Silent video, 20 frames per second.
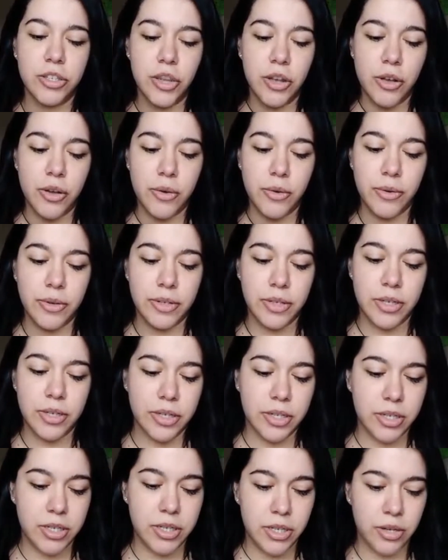So
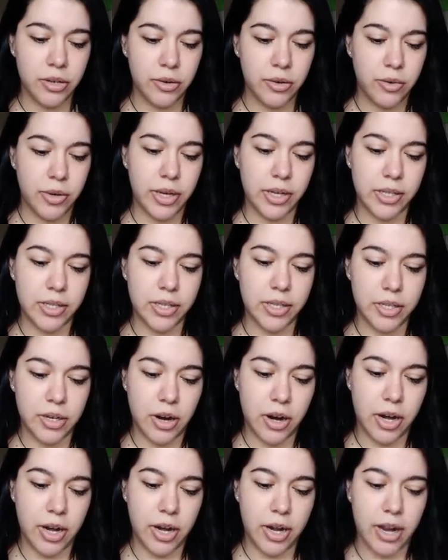just to get
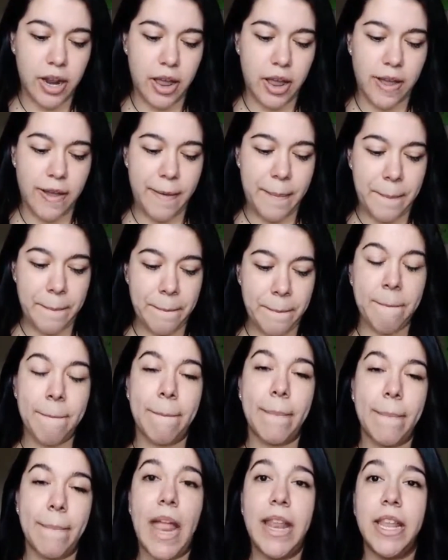started, I
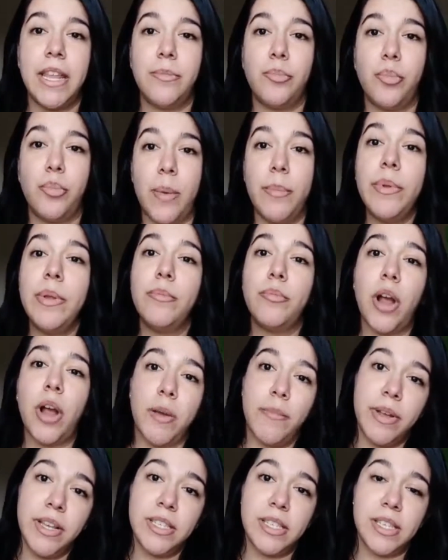did prep and
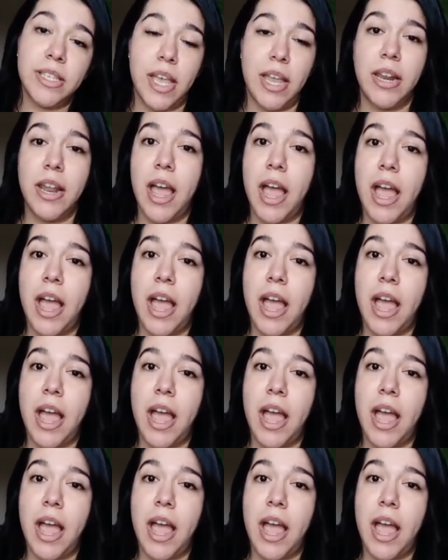prime my skin.